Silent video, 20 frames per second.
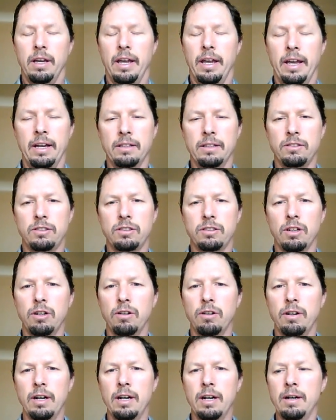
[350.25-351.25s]
and so
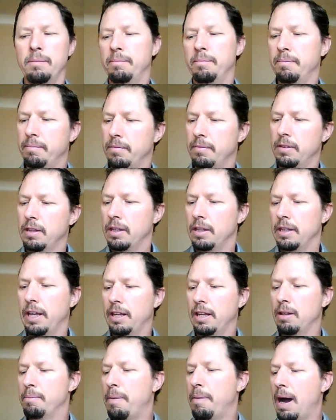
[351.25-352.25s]
um,
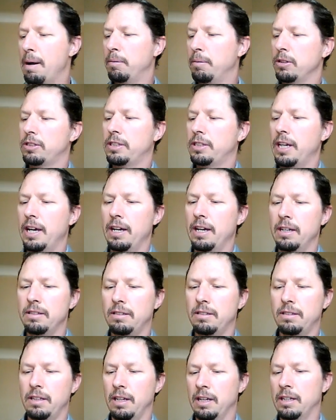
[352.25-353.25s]
then the Bible
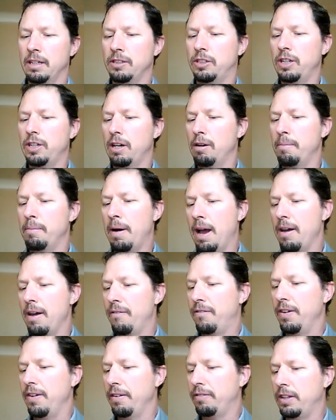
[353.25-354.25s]
says in Jeremiah
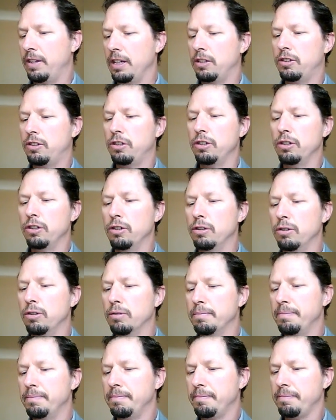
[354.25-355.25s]

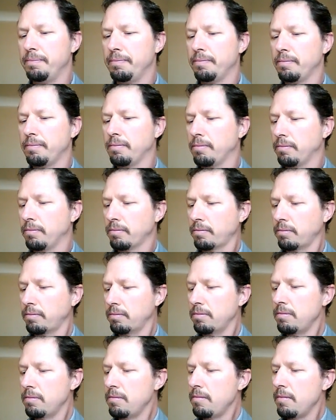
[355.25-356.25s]
52,
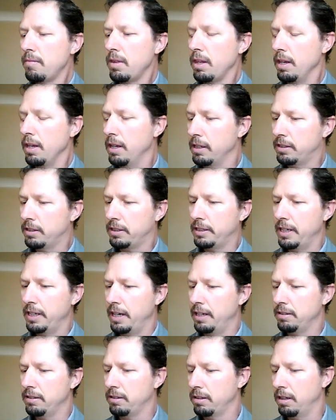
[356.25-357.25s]
it
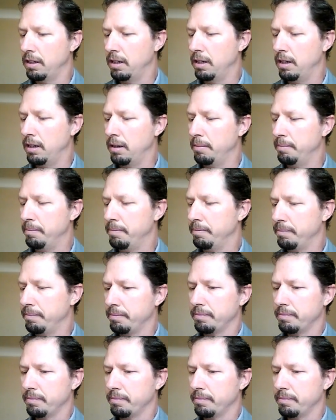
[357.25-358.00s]
says. Um,